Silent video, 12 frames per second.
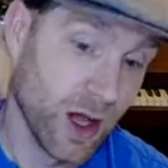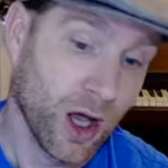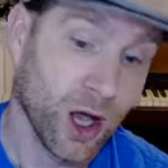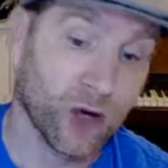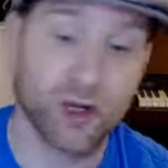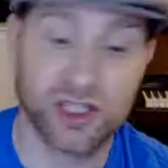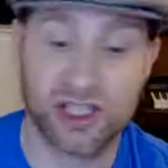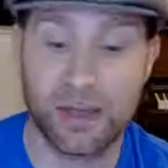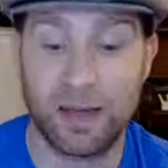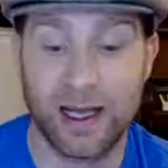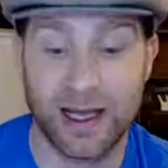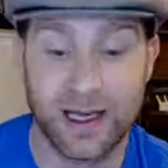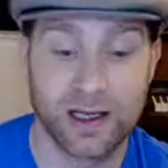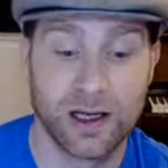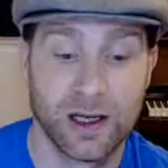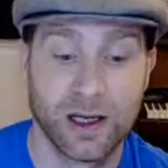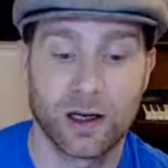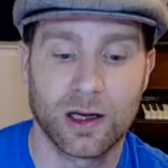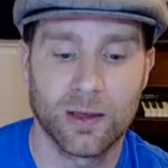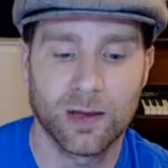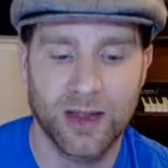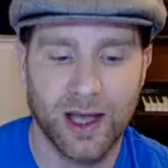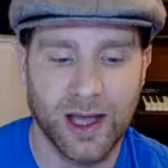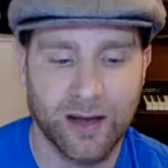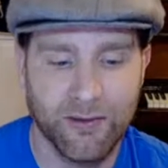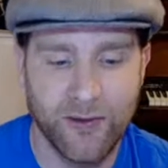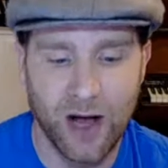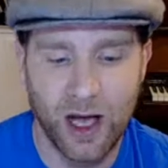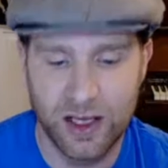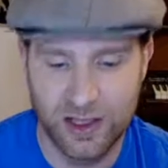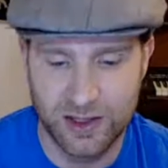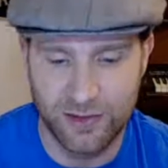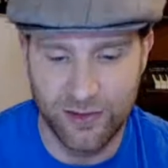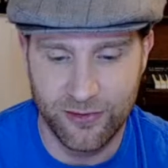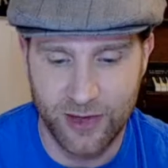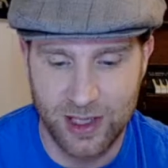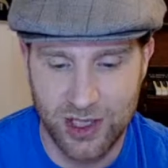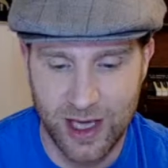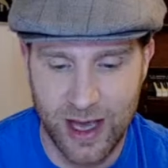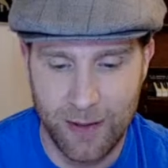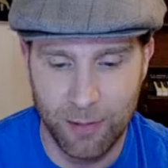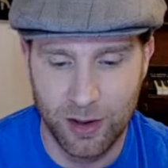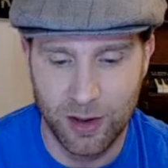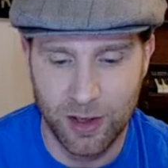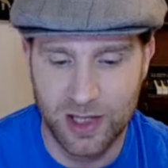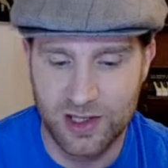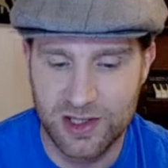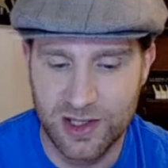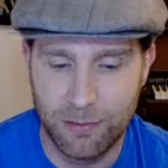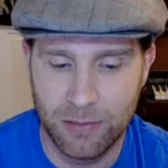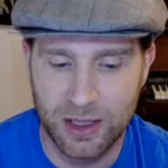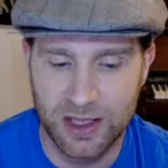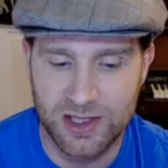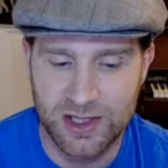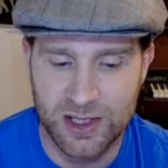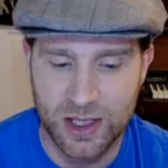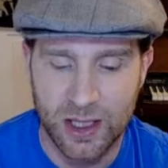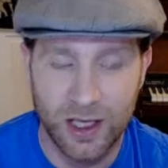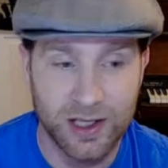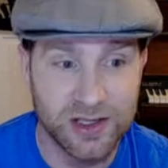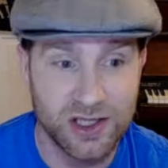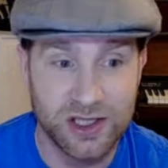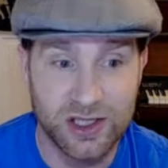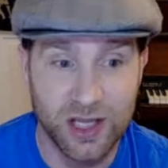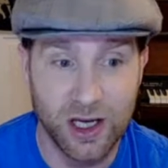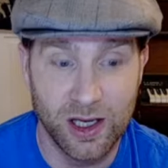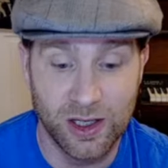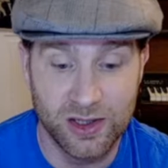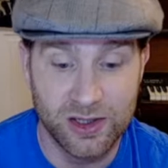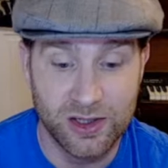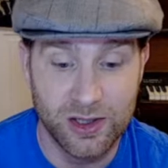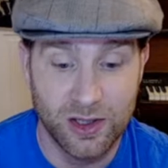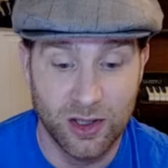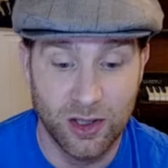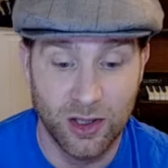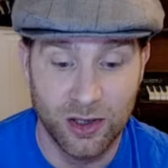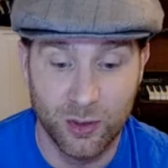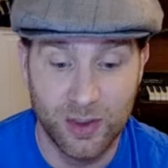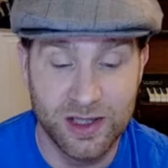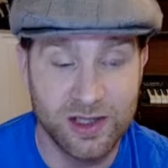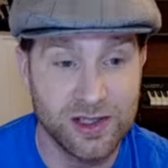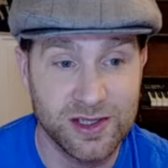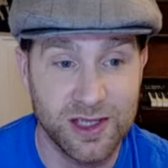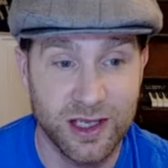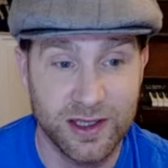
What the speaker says: Across the plain glimmered the fires of the French camp, as numberless as the stars on a winter's night.